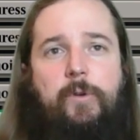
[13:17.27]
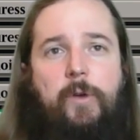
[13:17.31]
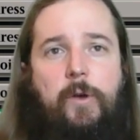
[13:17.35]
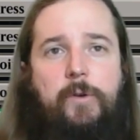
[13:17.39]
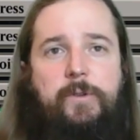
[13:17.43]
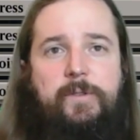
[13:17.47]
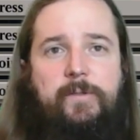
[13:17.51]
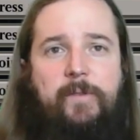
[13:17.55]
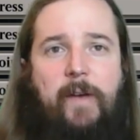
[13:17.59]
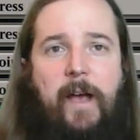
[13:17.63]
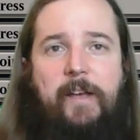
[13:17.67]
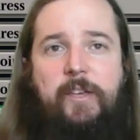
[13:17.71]

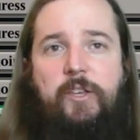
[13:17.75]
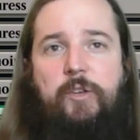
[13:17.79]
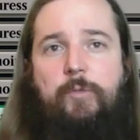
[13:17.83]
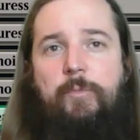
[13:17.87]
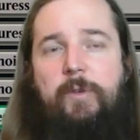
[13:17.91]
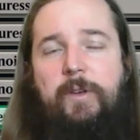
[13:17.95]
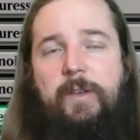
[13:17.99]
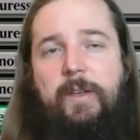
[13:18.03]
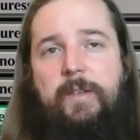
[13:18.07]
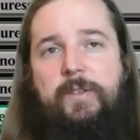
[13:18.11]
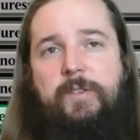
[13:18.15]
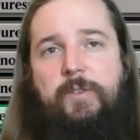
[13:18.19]
Ghost Vacuum
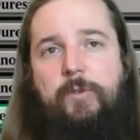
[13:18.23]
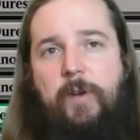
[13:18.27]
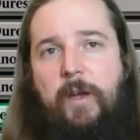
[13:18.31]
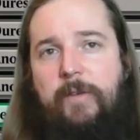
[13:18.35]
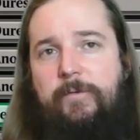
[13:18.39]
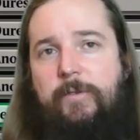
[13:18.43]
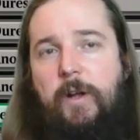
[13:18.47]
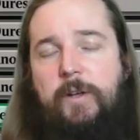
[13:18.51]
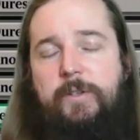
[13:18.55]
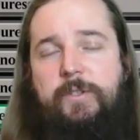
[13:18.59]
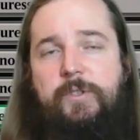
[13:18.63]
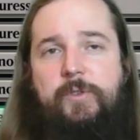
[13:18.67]
against
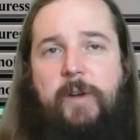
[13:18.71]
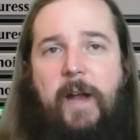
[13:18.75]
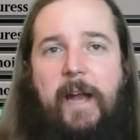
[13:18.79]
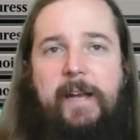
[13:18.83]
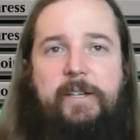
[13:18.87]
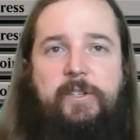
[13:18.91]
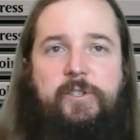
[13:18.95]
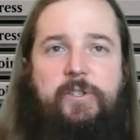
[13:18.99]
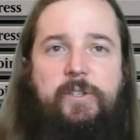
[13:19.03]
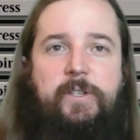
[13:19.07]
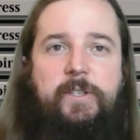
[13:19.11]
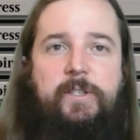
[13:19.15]
graveyard
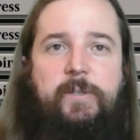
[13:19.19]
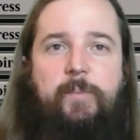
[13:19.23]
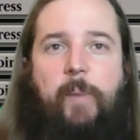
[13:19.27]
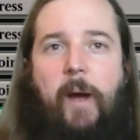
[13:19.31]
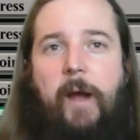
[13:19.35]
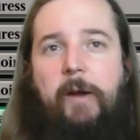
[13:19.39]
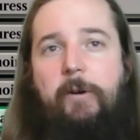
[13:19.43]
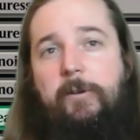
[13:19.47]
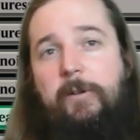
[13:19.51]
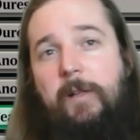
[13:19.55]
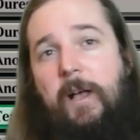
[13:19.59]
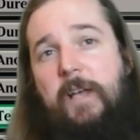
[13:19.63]
strategies,
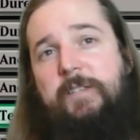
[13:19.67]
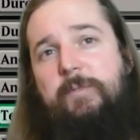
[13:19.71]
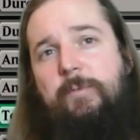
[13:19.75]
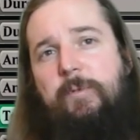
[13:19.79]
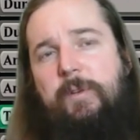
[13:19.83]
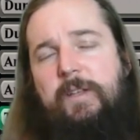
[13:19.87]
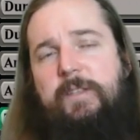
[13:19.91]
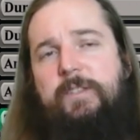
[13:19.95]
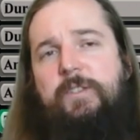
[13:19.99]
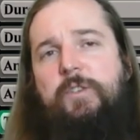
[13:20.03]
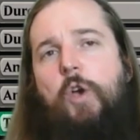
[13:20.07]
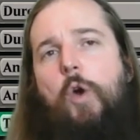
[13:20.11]
Pyroclasm
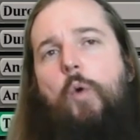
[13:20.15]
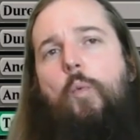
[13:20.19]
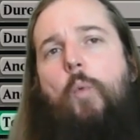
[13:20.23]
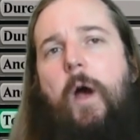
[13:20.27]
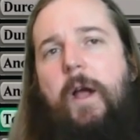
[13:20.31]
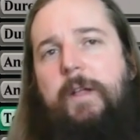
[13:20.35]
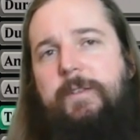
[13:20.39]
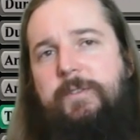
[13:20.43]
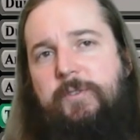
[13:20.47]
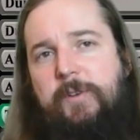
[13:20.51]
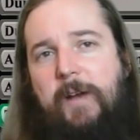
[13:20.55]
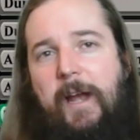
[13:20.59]
against go
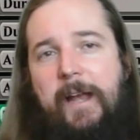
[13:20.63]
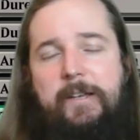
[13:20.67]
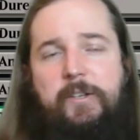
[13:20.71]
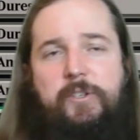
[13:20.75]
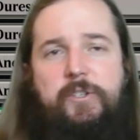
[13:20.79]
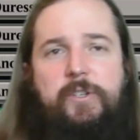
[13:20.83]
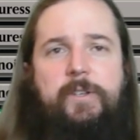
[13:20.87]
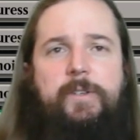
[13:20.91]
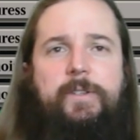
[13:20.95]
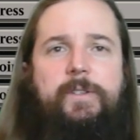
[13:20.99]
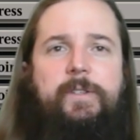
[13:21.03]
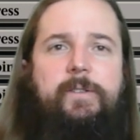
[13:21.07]
wide
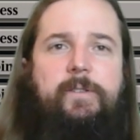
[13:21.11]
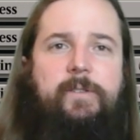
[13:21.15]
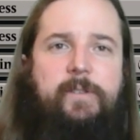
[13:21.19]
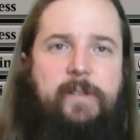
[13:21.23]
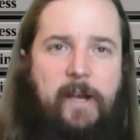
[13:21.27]
strategies,